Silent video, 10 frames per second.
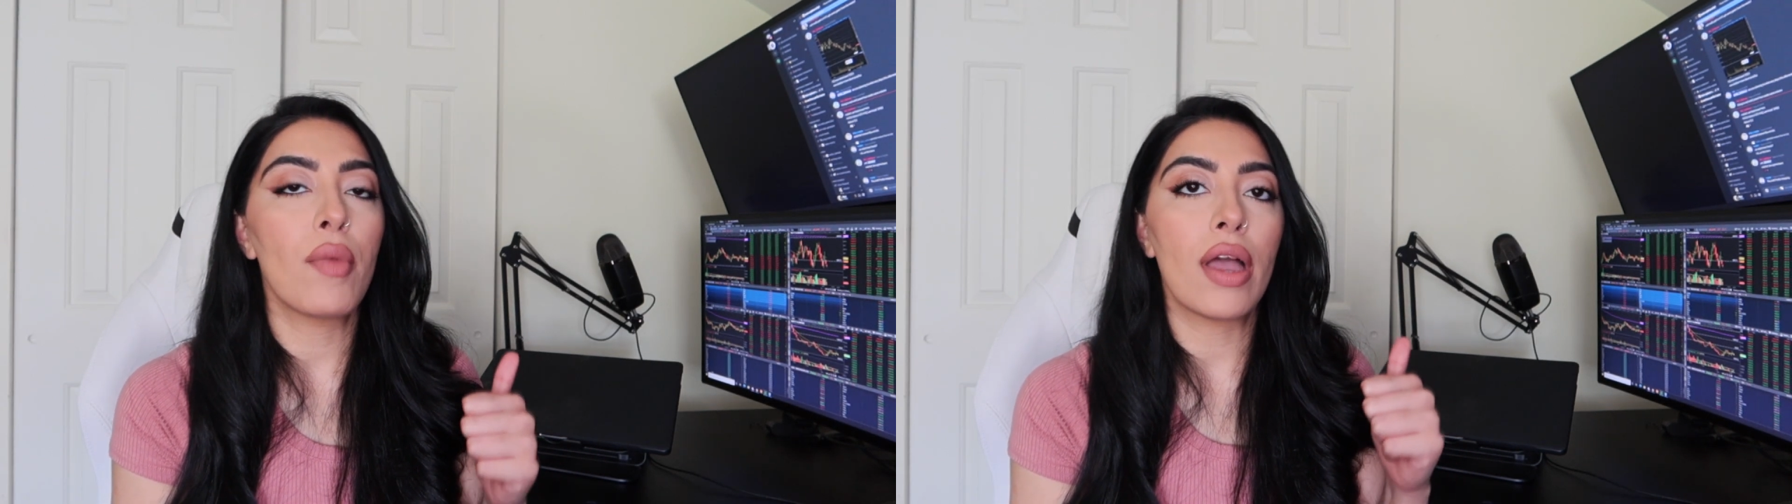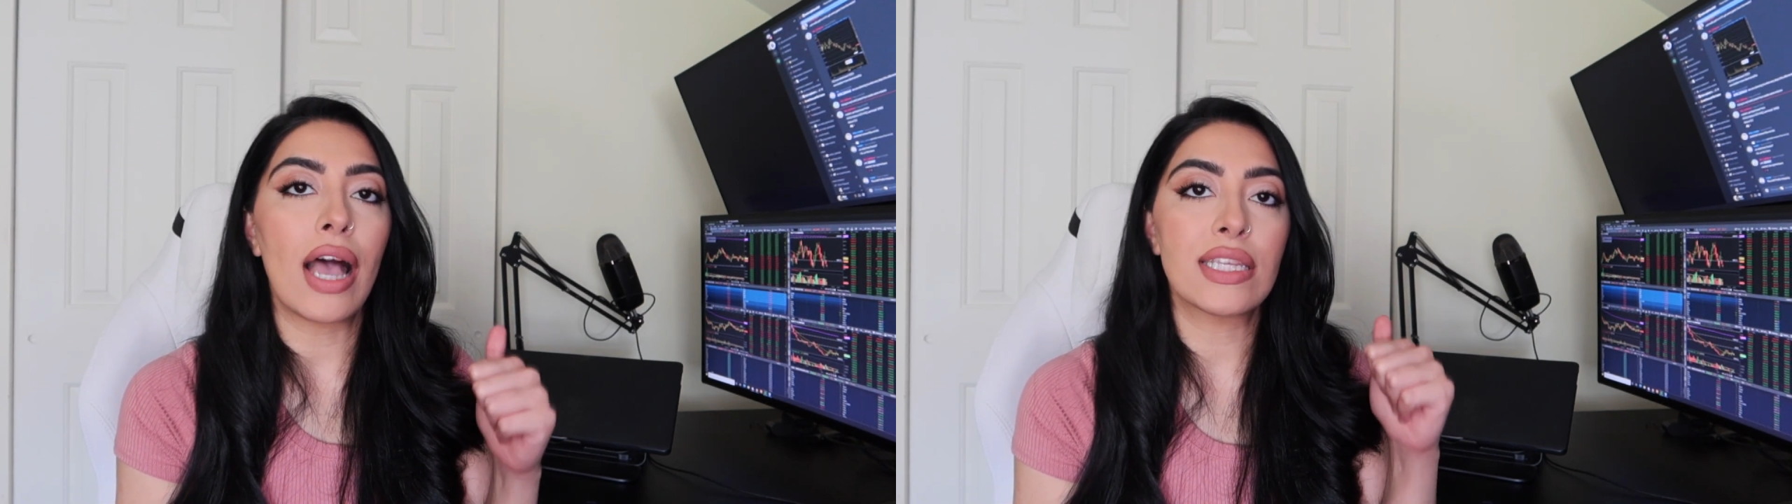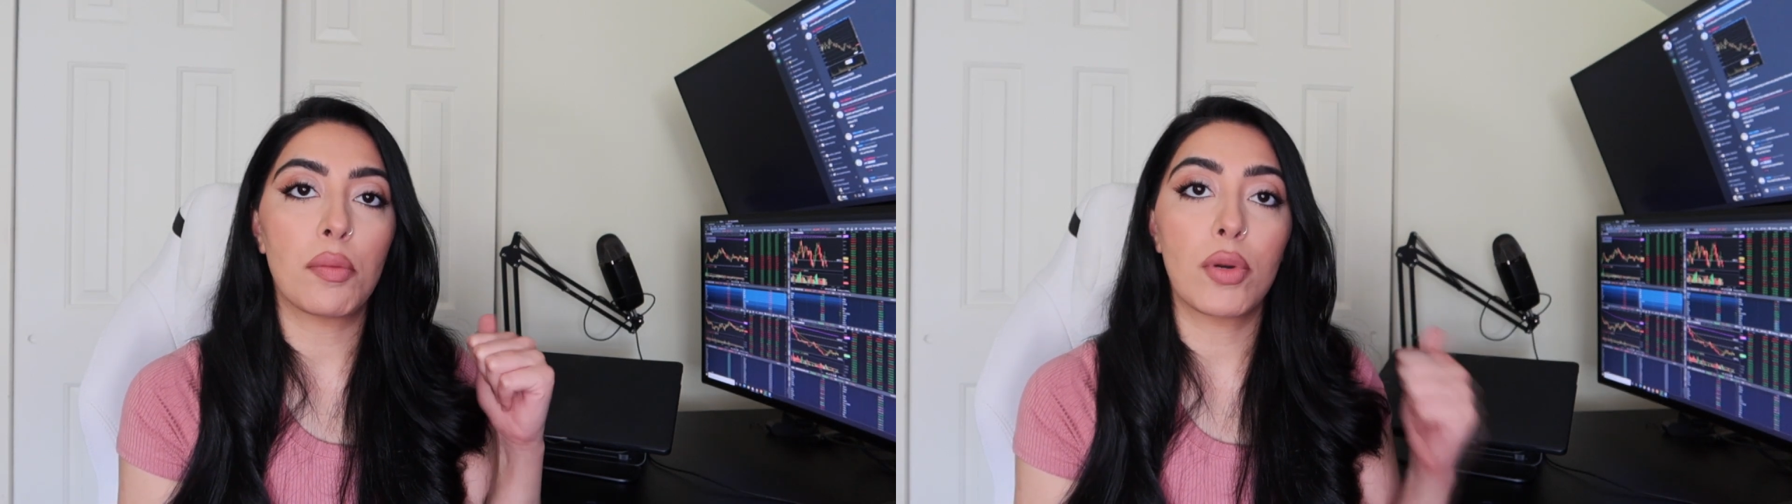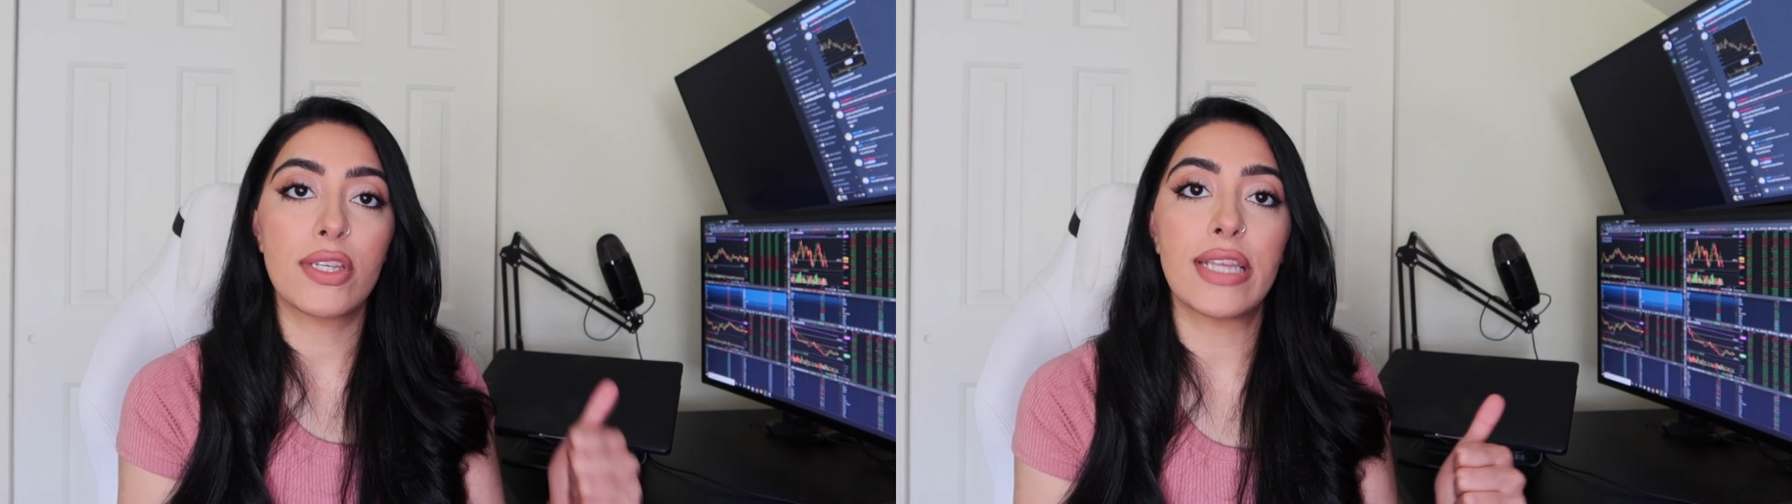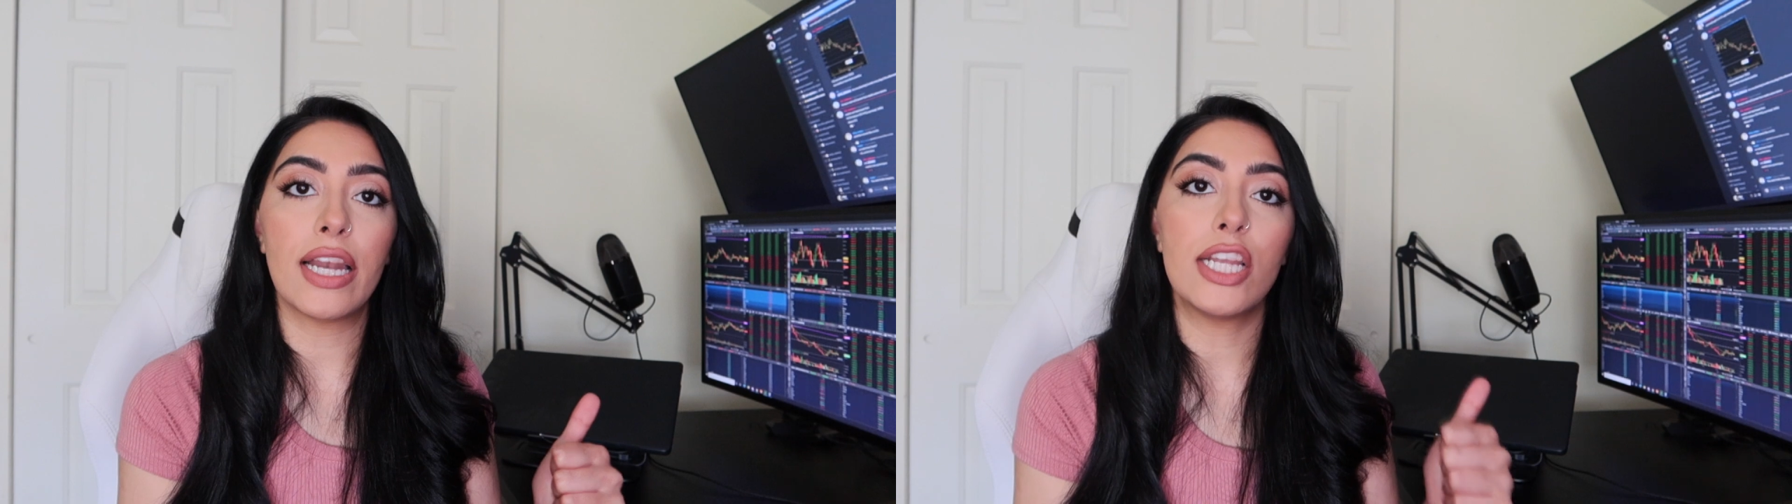as a
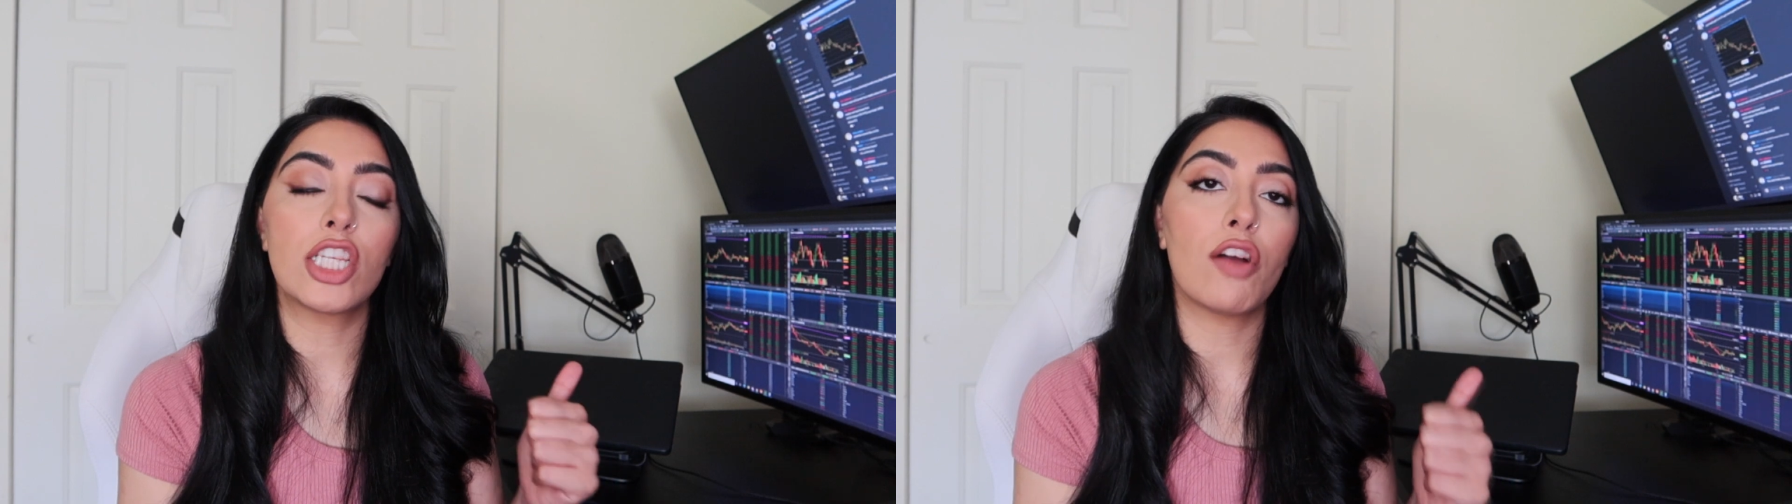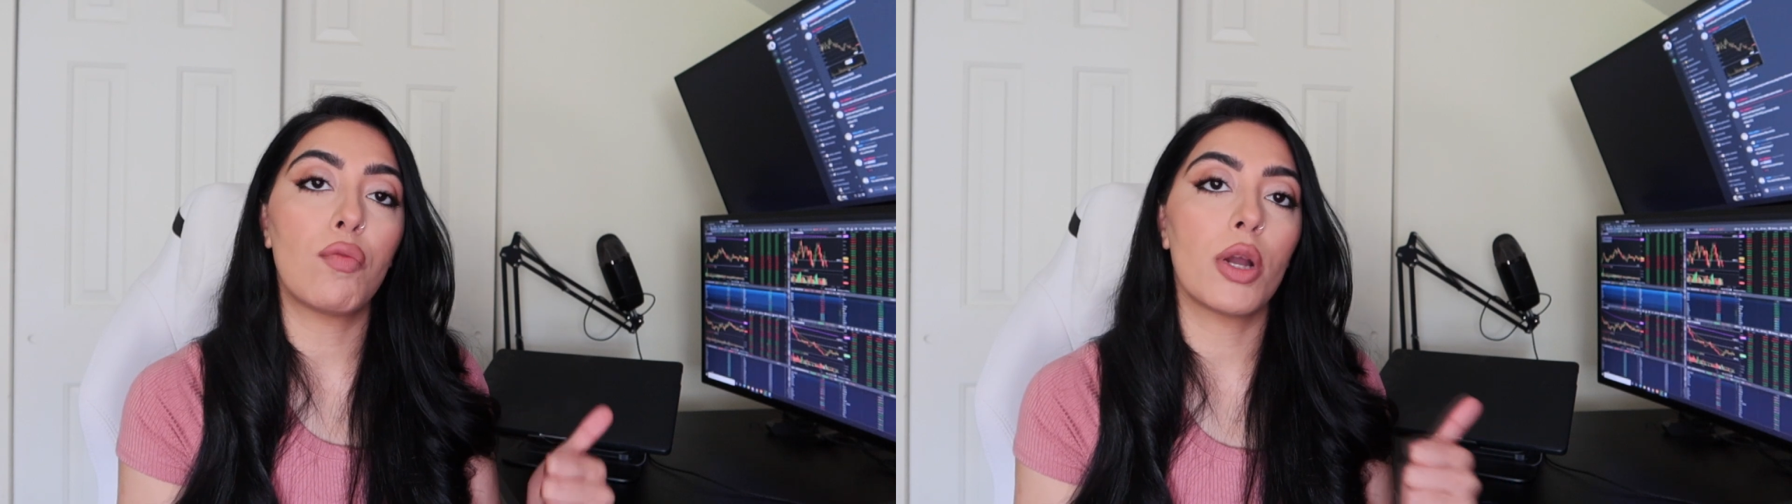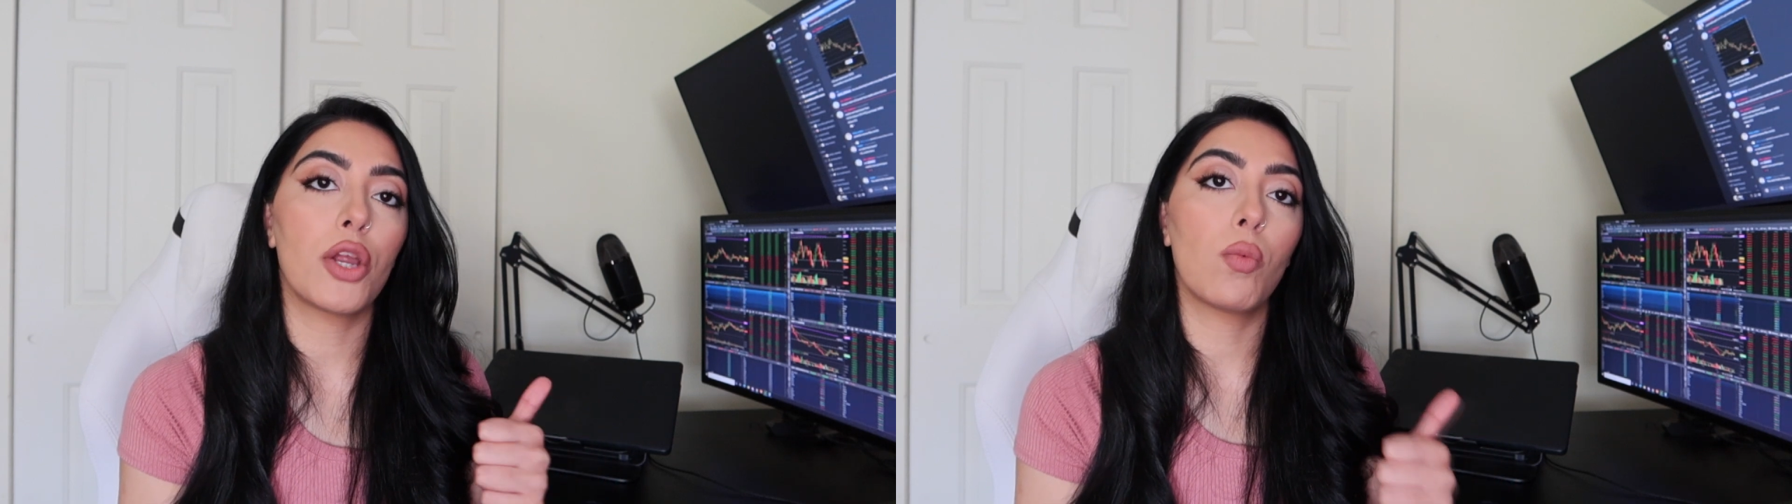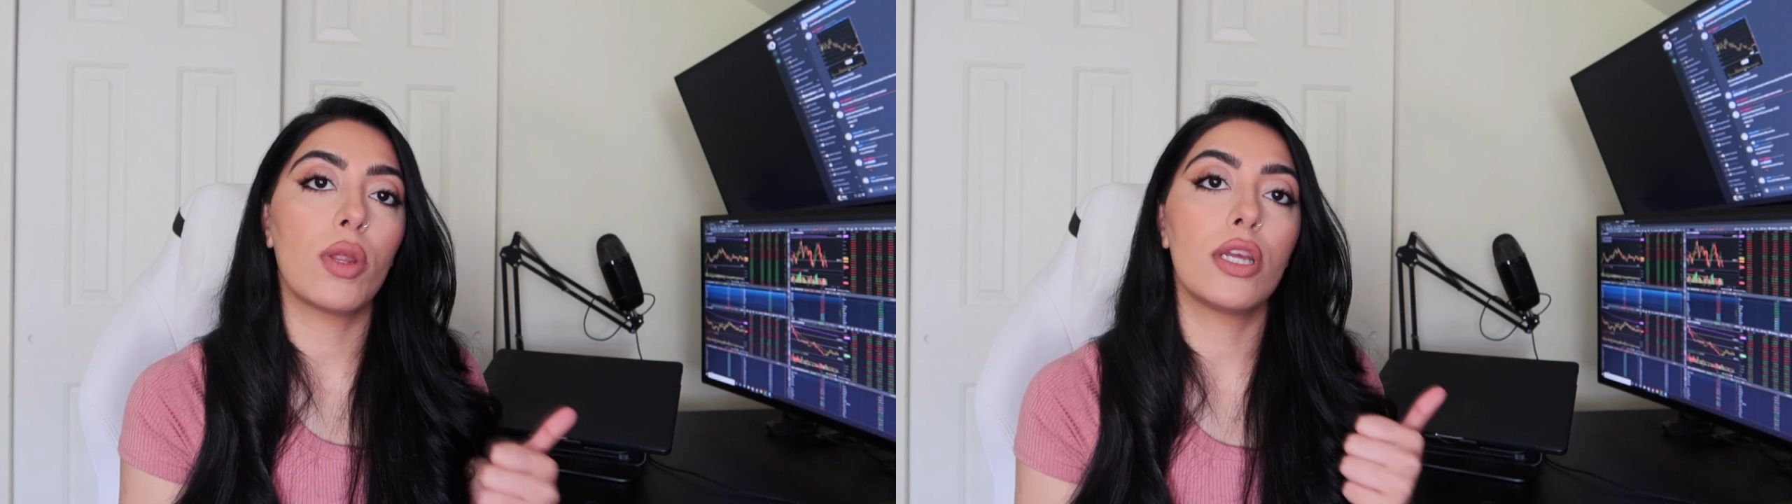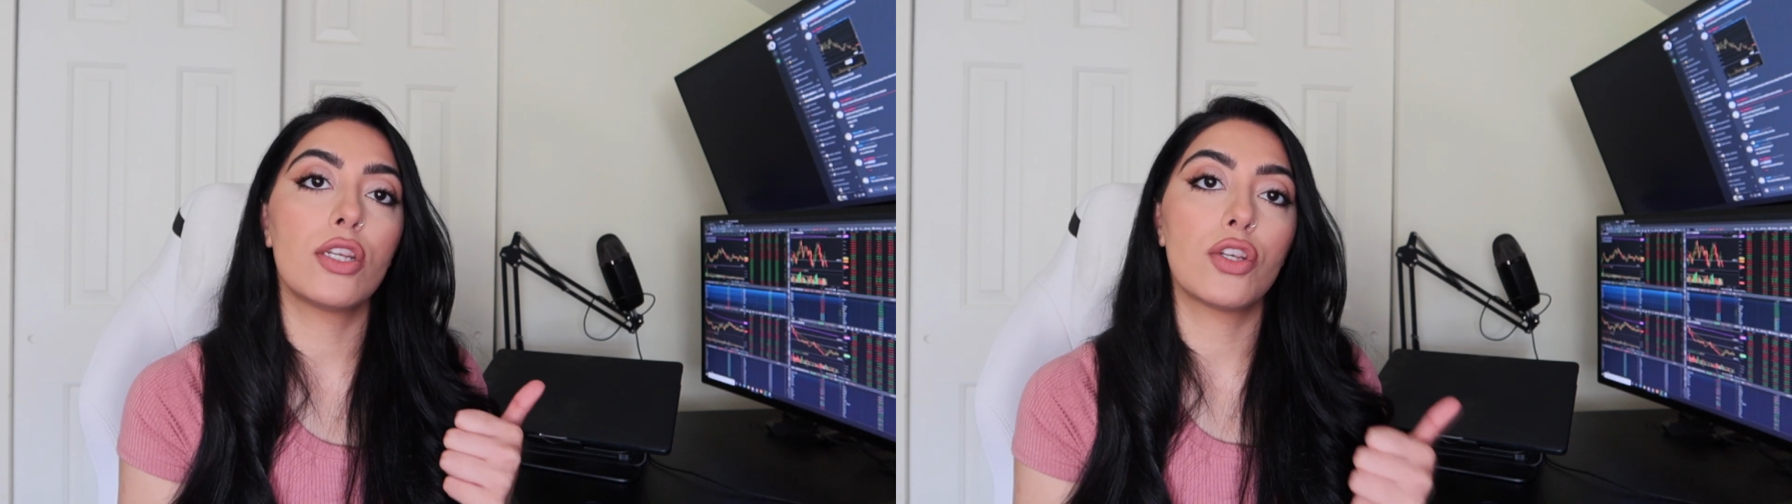percentage of what you're willing